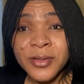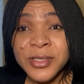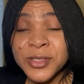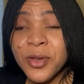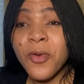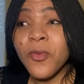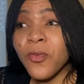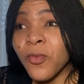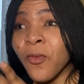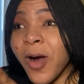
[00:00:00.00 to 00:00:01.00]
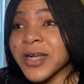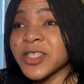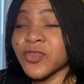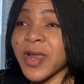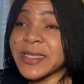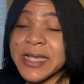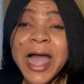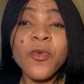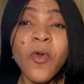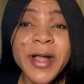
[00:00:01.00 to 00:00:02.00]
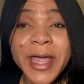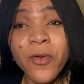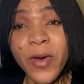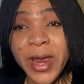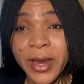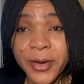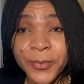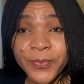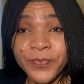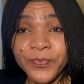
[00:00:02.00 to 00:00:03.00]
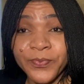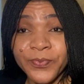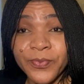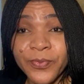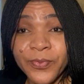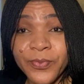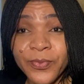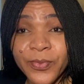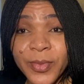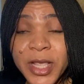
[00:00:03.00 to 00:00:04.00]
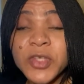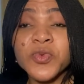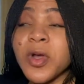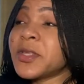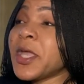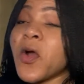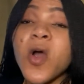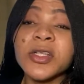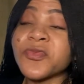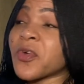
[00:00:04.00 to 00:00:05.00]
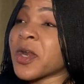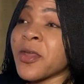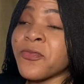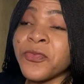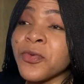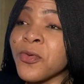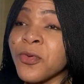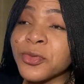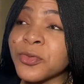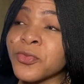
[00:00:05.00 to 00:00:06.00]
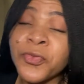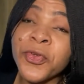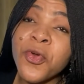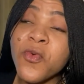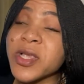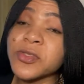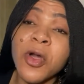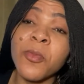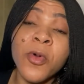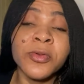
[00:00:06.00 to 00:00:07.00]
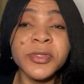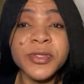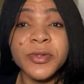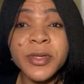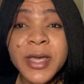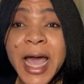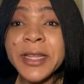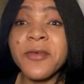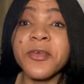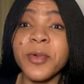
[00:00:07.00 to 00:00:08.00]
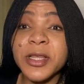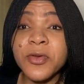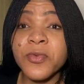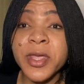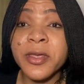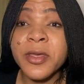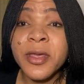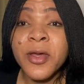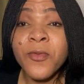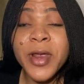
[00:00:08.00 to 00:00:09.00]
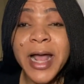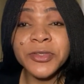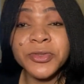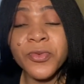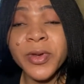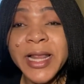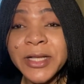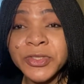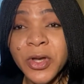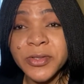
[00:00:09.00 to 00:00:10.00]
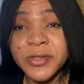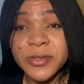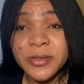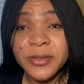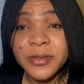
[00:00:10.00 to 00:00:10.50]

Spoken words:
So walk straight and walk away. It will only hurt for a few weeks or months, and everybody will adjust.